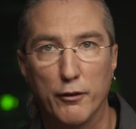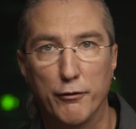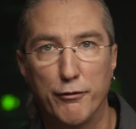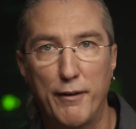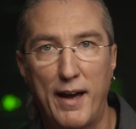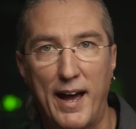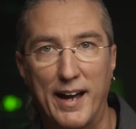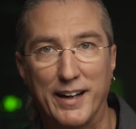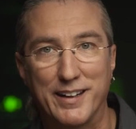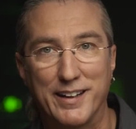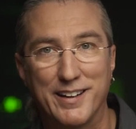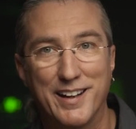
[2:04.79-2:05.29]

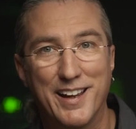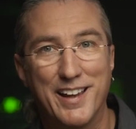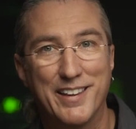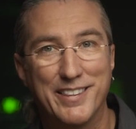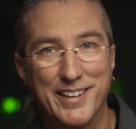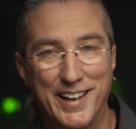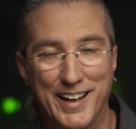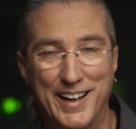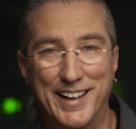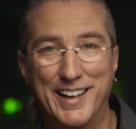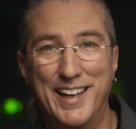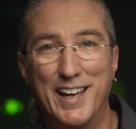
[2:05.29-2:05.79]
effect
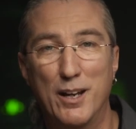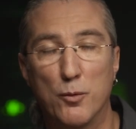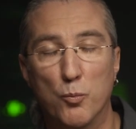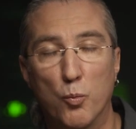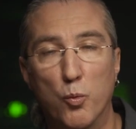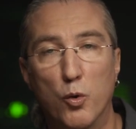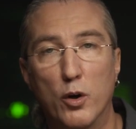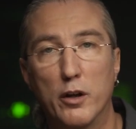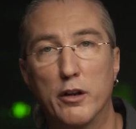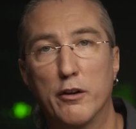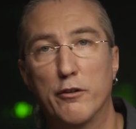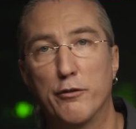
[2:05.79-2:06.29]
that again
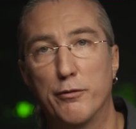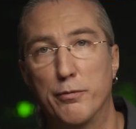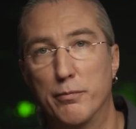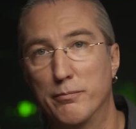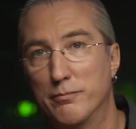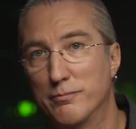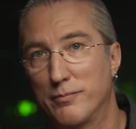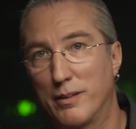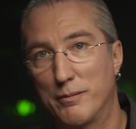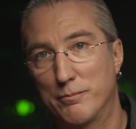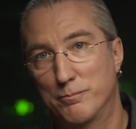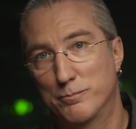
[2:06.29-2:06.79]
would have
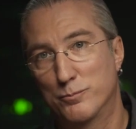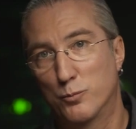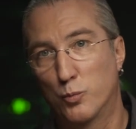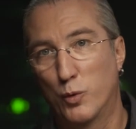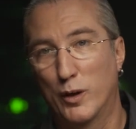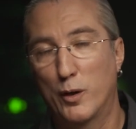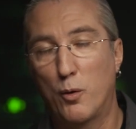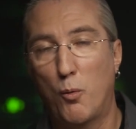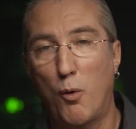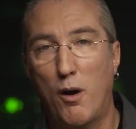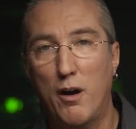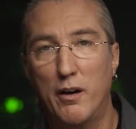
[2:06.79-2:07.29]

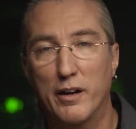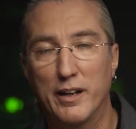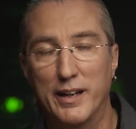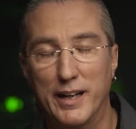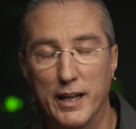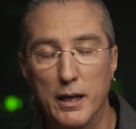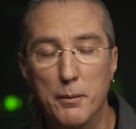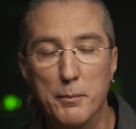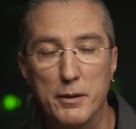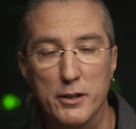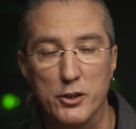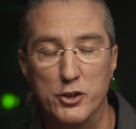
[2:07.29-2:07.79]
required an
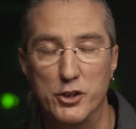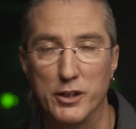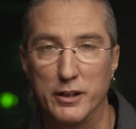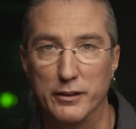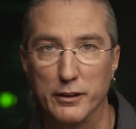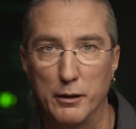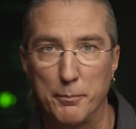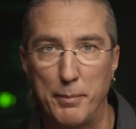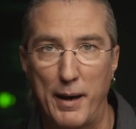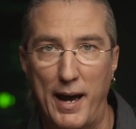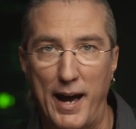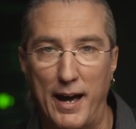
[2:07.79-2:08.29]
image in
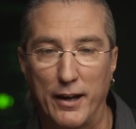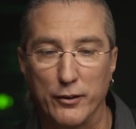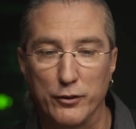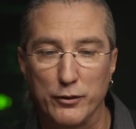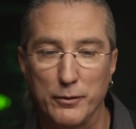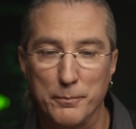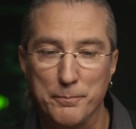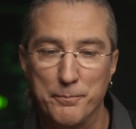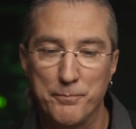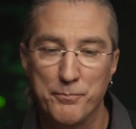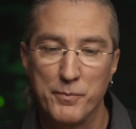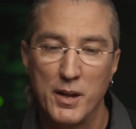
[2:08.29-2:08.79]
the past.
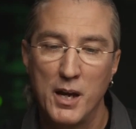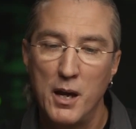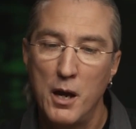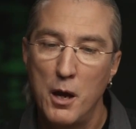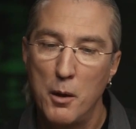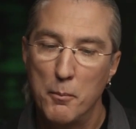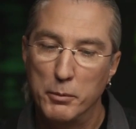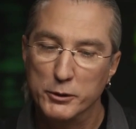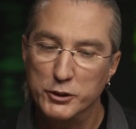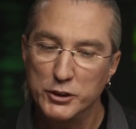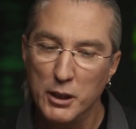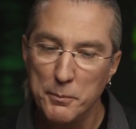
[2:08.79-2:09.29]

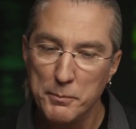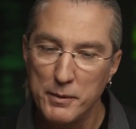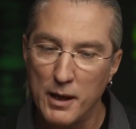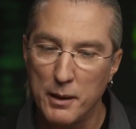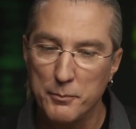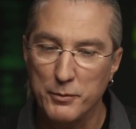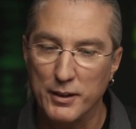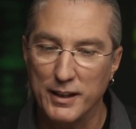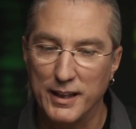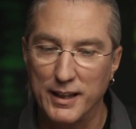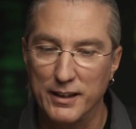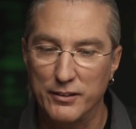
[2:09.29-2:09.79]
But
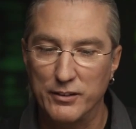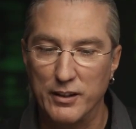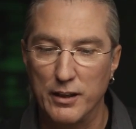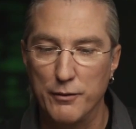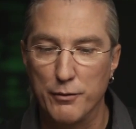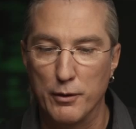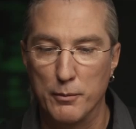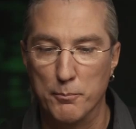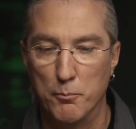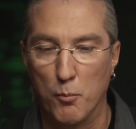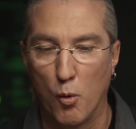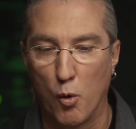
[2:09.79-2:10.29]
sometimes it gets
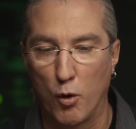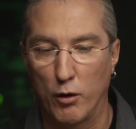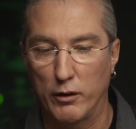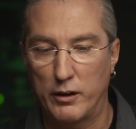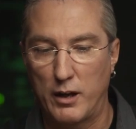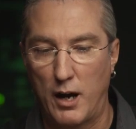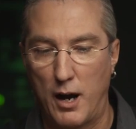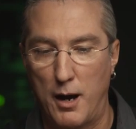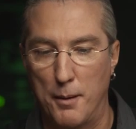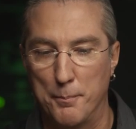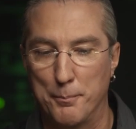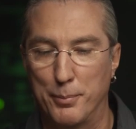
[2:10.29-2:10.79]
even more
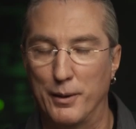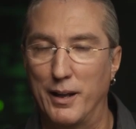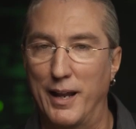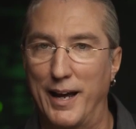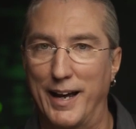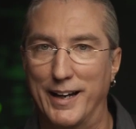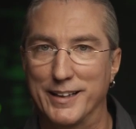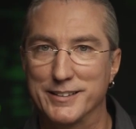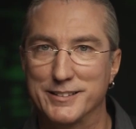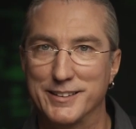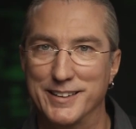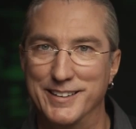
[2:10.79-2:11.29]

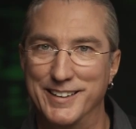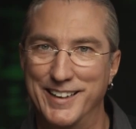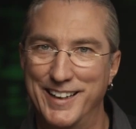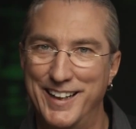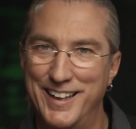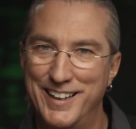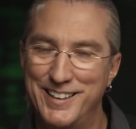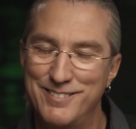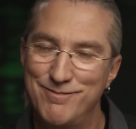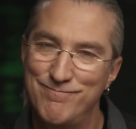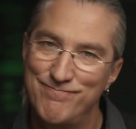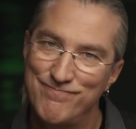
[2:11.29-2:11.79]
complex. And
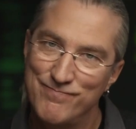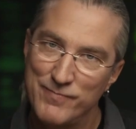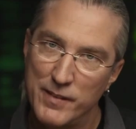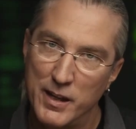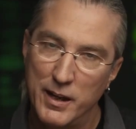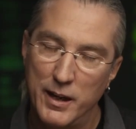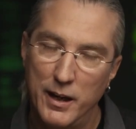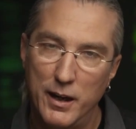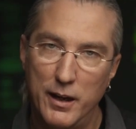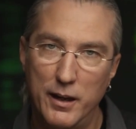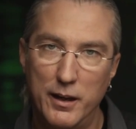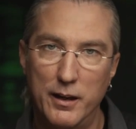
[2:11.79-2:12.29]
then
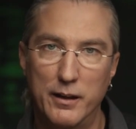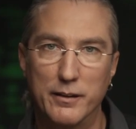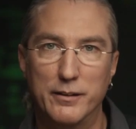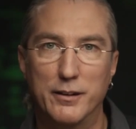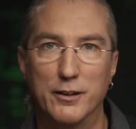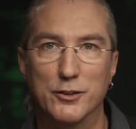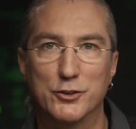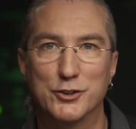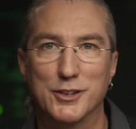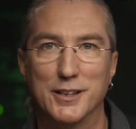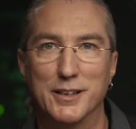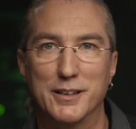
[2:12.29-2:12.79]
uh,
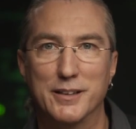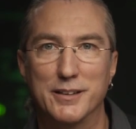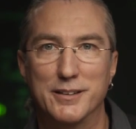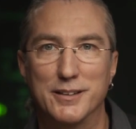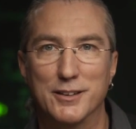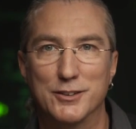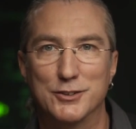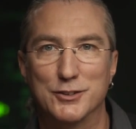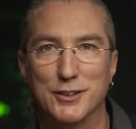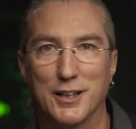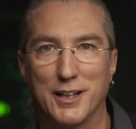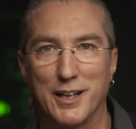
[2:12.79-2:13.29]
there's, a,
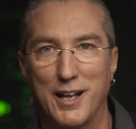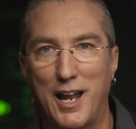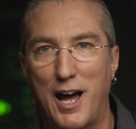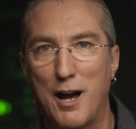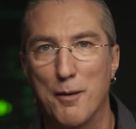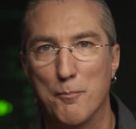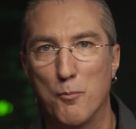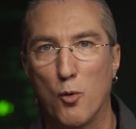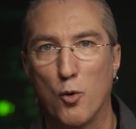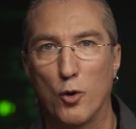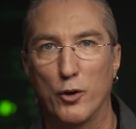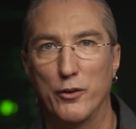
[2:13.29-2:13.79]
there's a
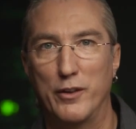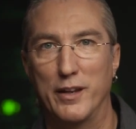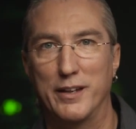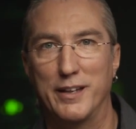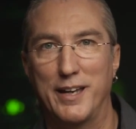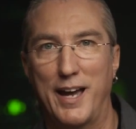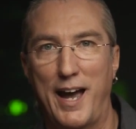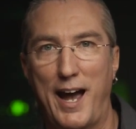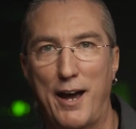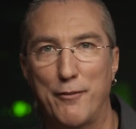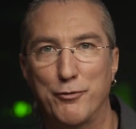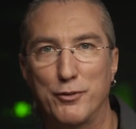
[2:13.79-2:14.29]
lot more that
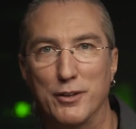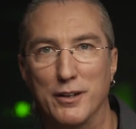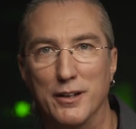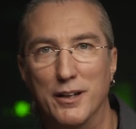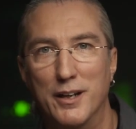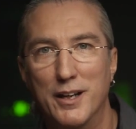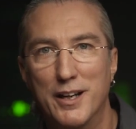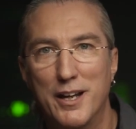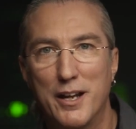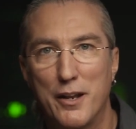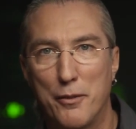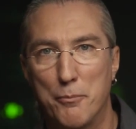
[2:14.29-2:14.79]
you have to
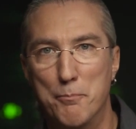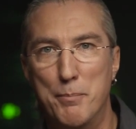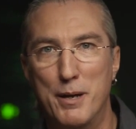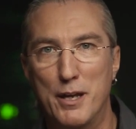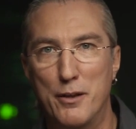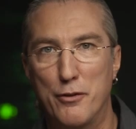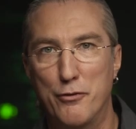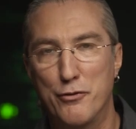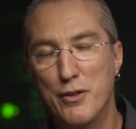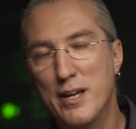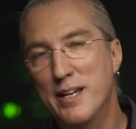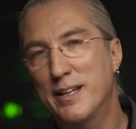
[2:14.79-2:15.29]
be
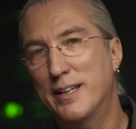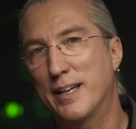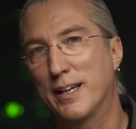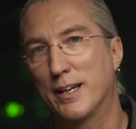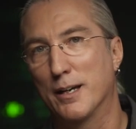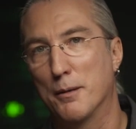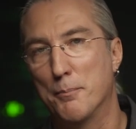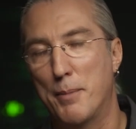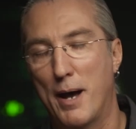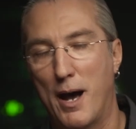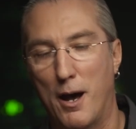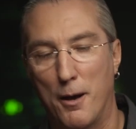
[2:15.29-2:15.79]
thinking
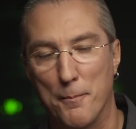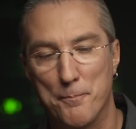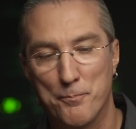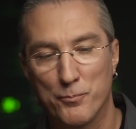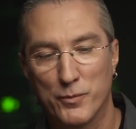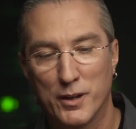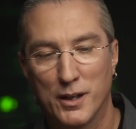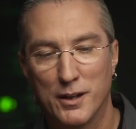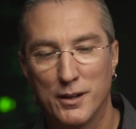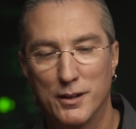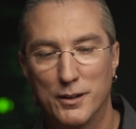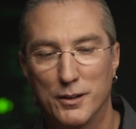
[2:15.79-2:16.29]
about.
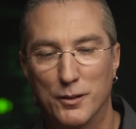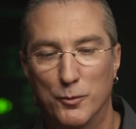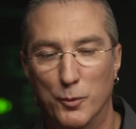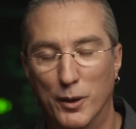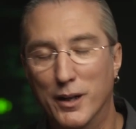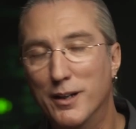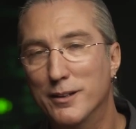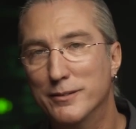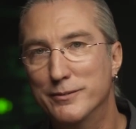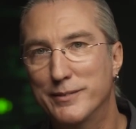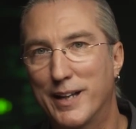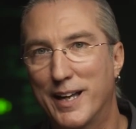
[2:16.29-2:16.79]

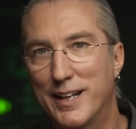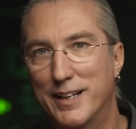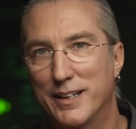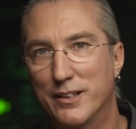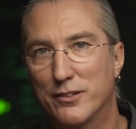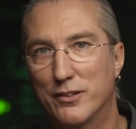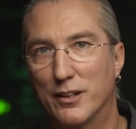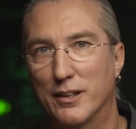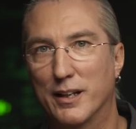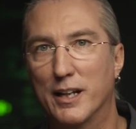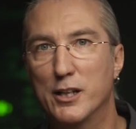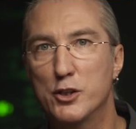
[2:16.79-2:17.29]
Well, that
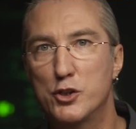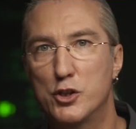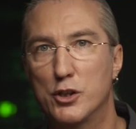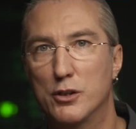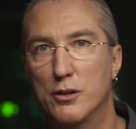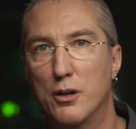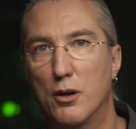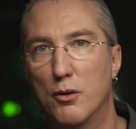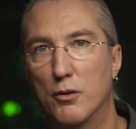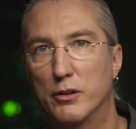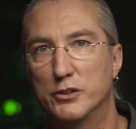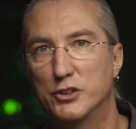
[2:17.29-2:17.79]
is unless you
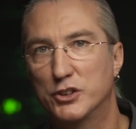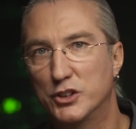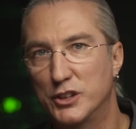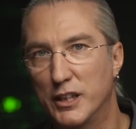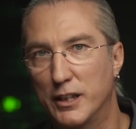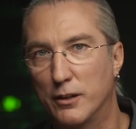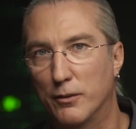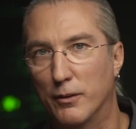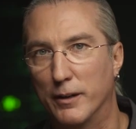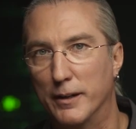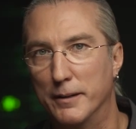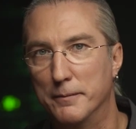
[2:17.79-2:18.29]
know a
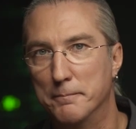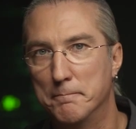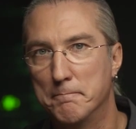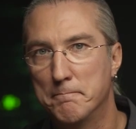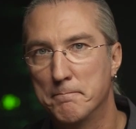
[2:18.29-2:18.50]
secret.